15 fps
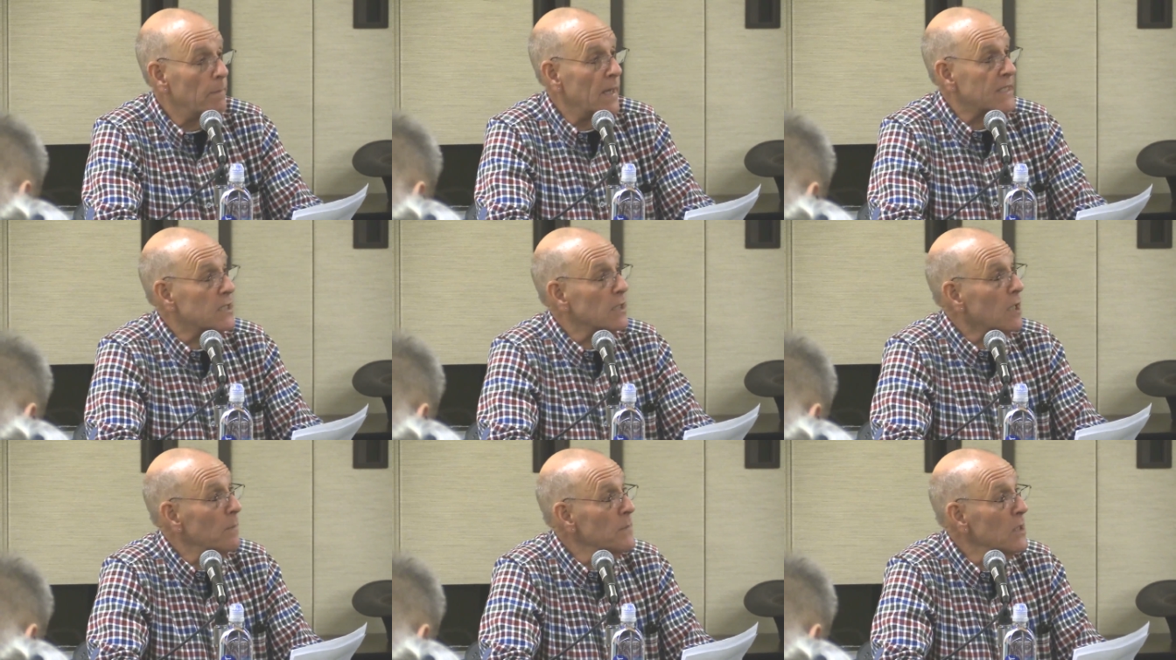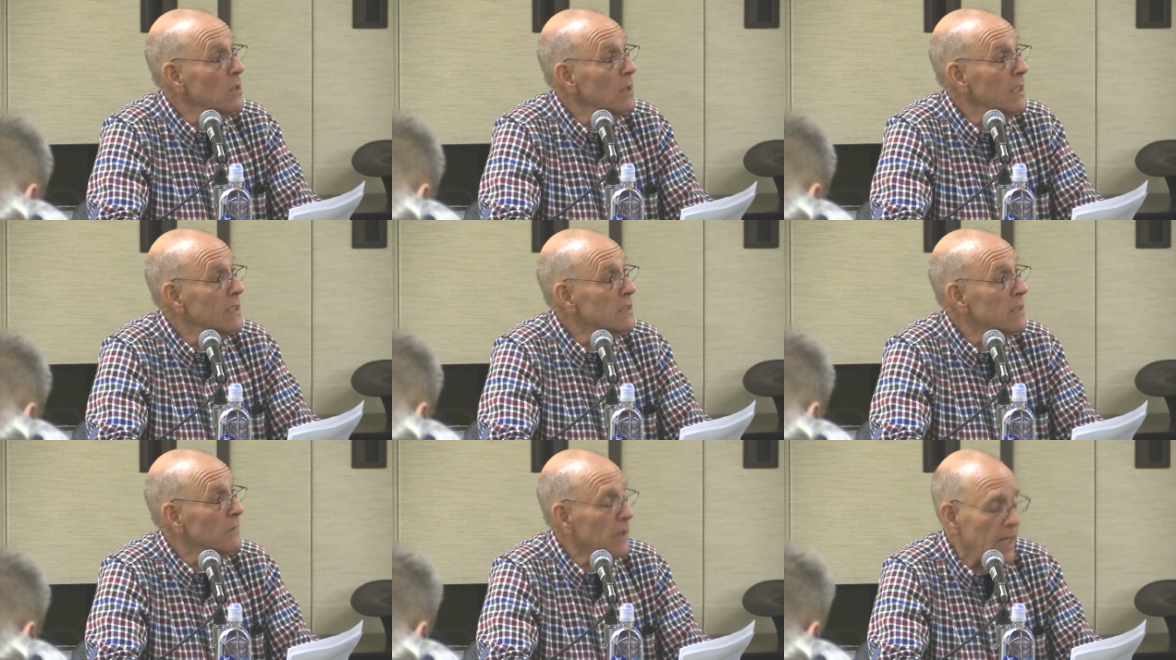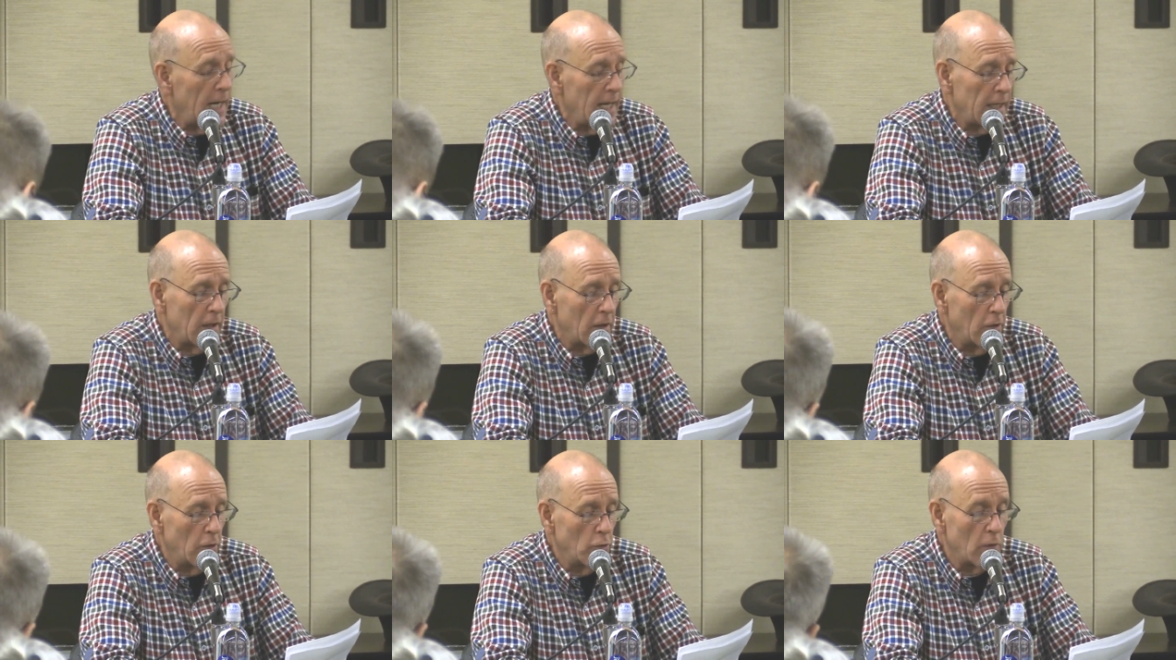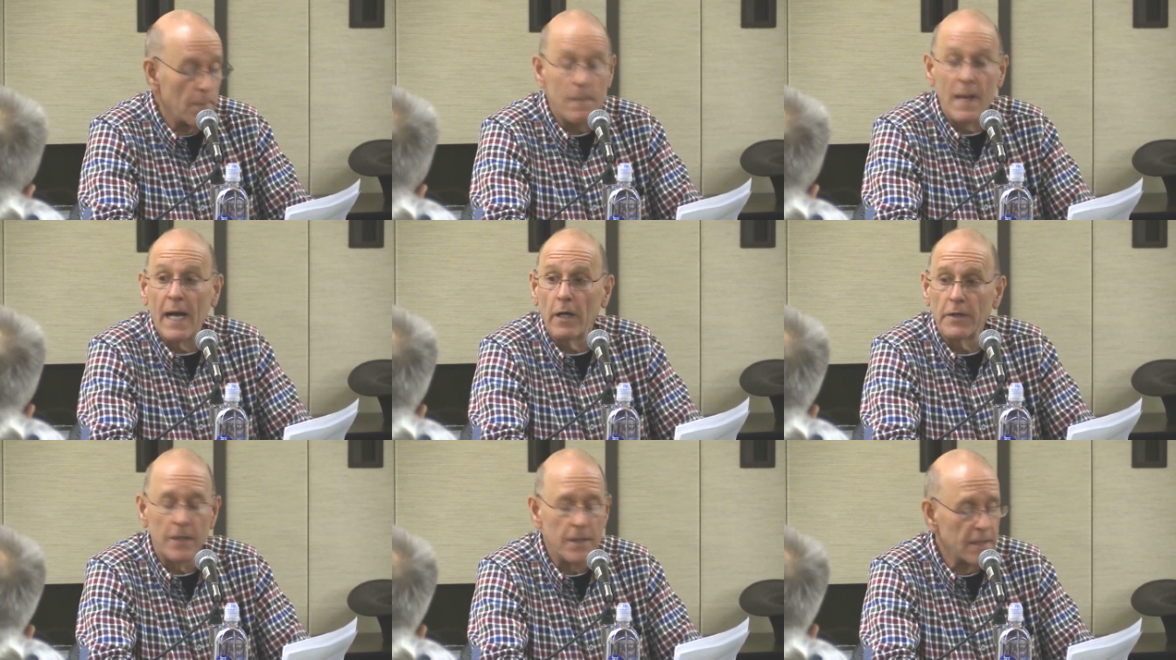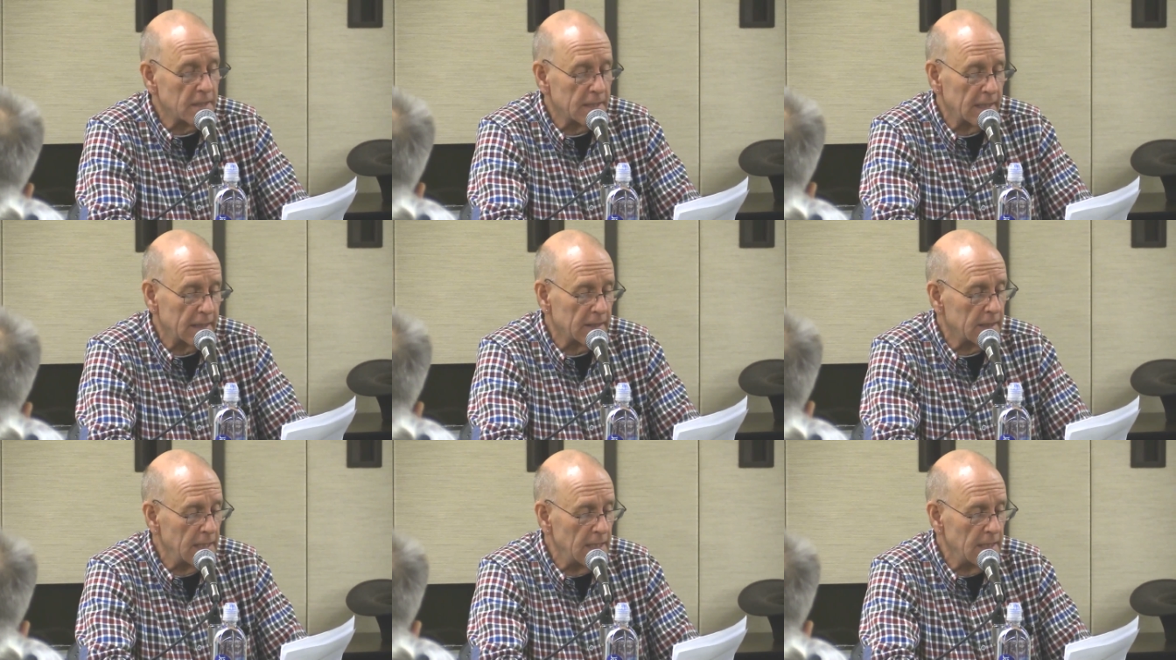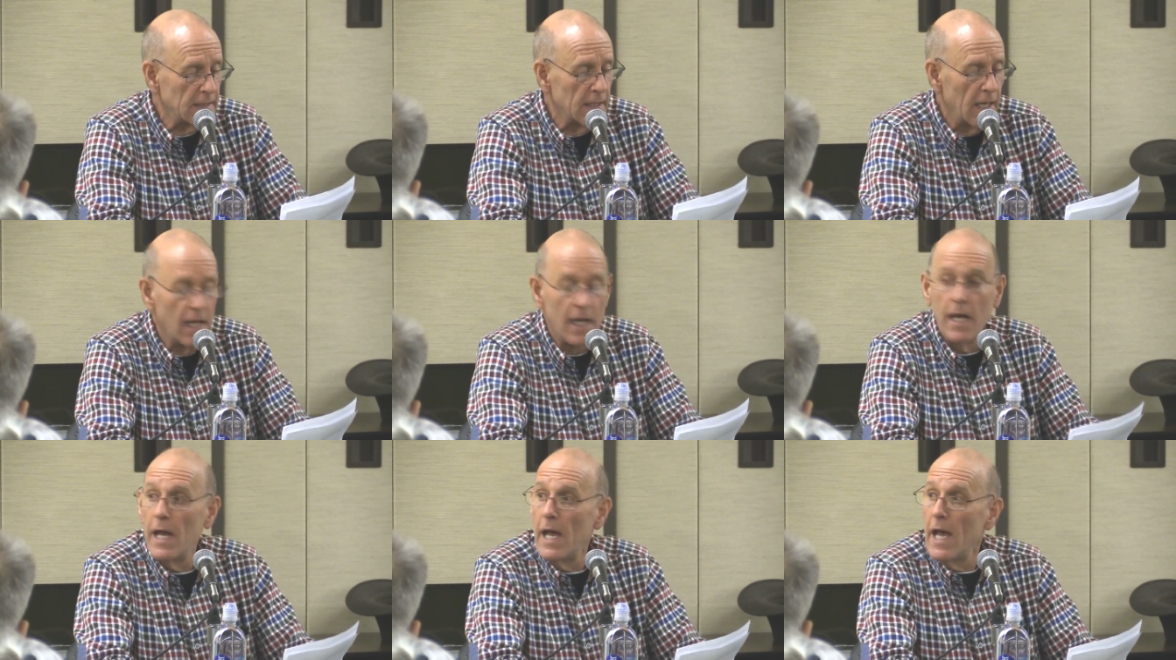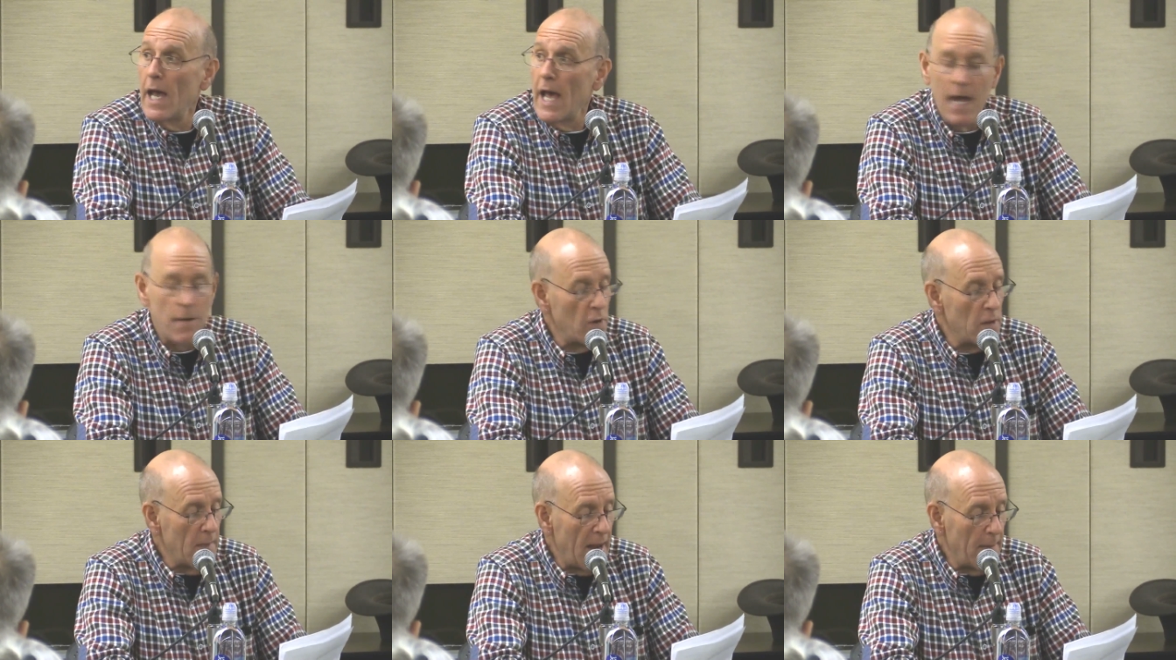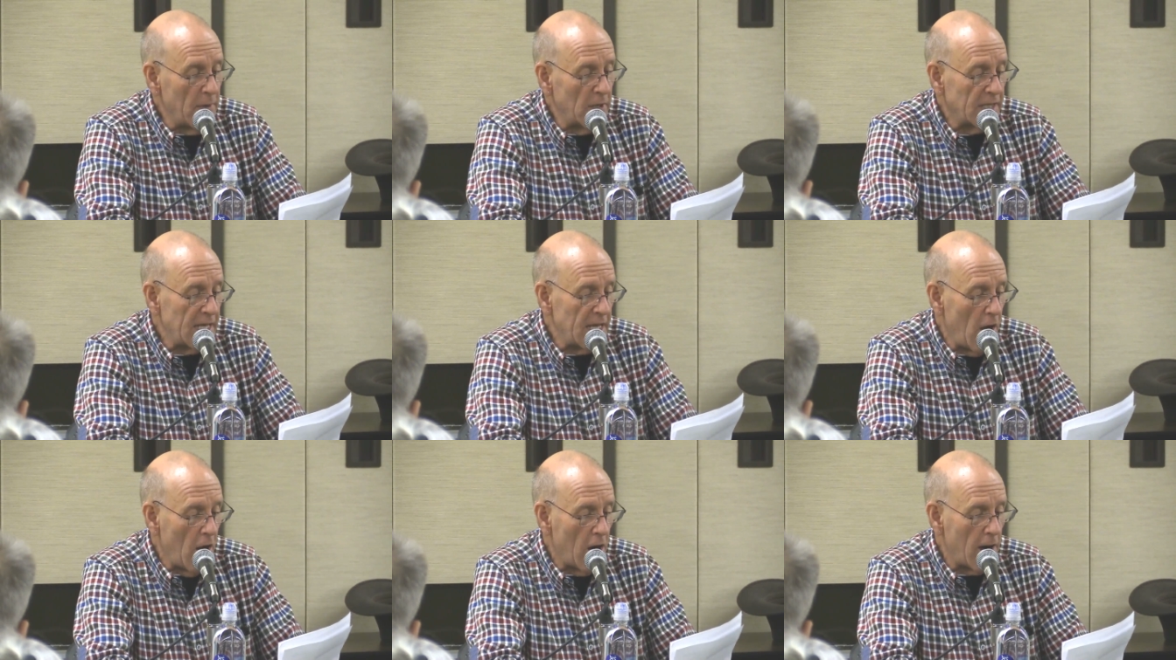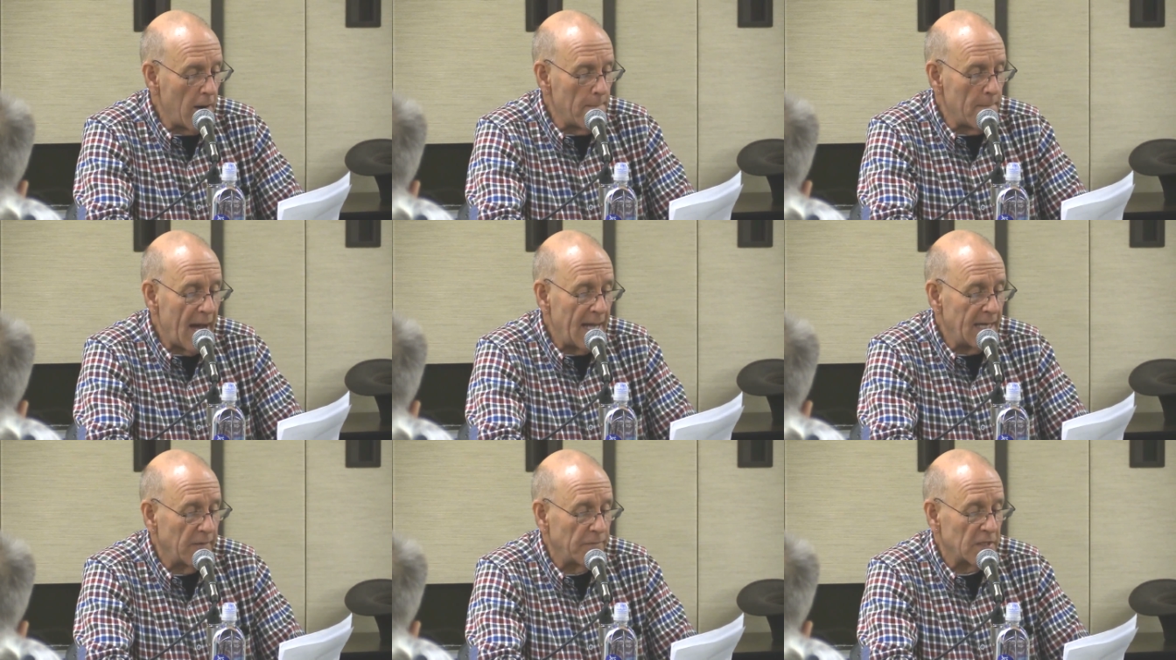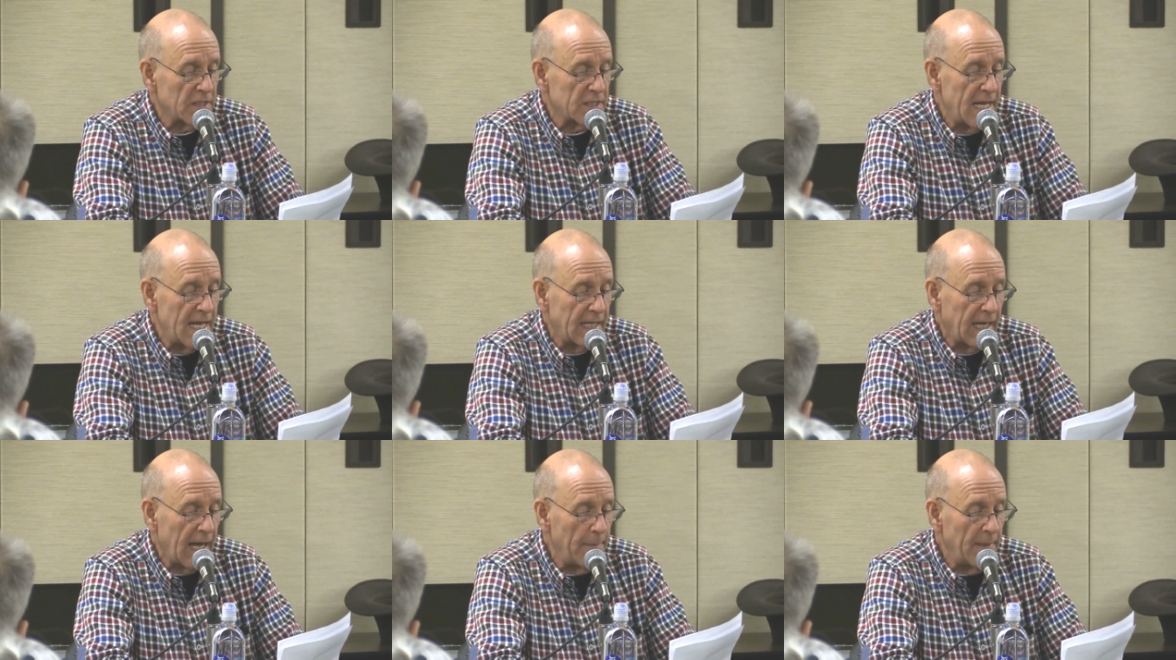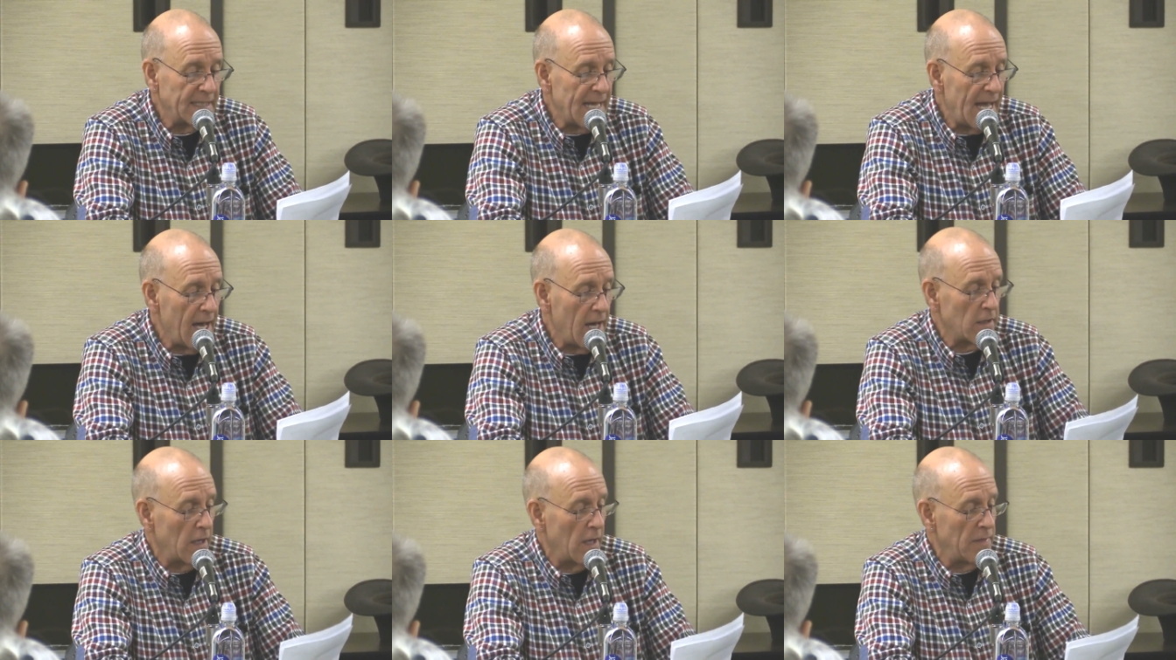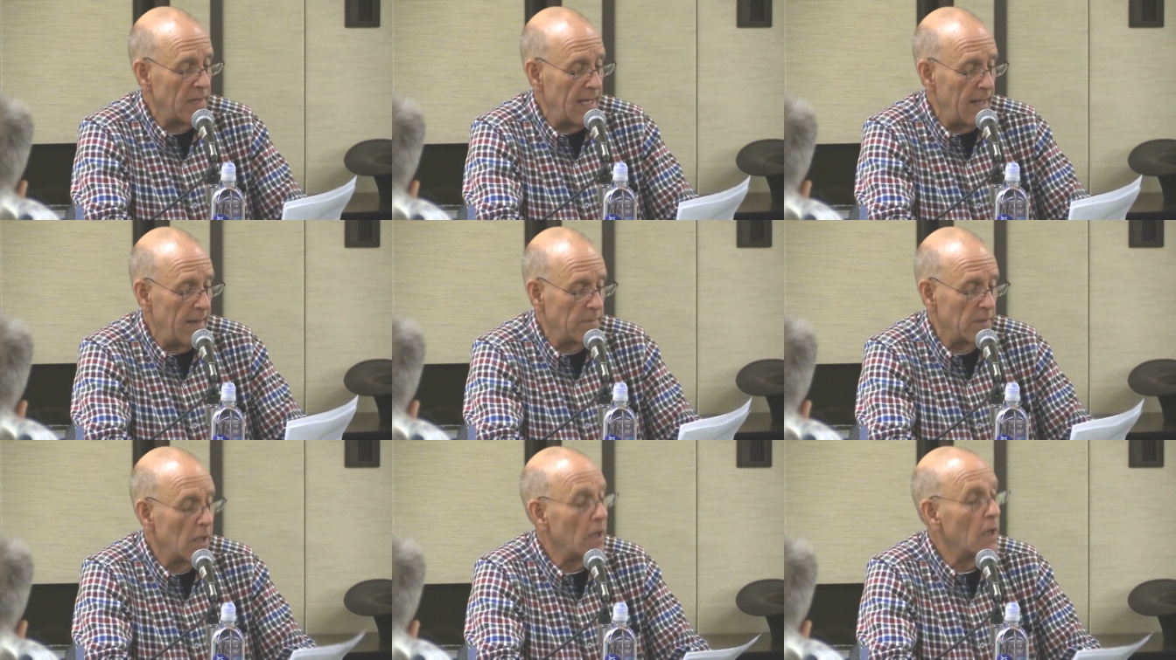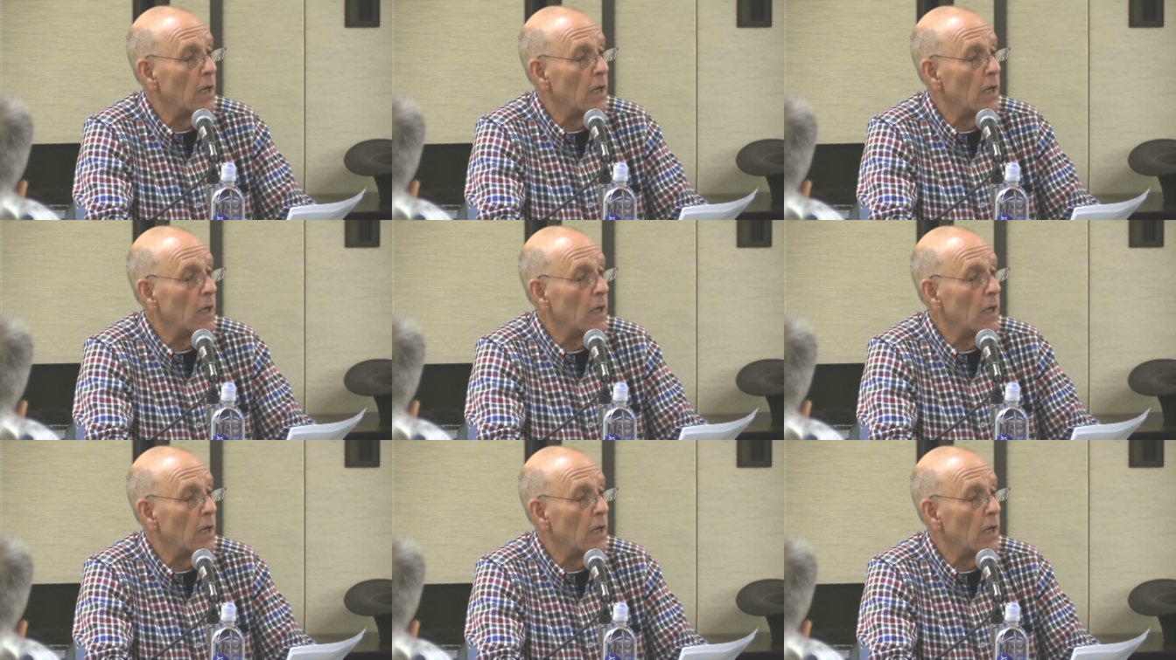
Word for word: But to communities of color who rebelled in the 60s and remembered the armed might of the state coming down on them,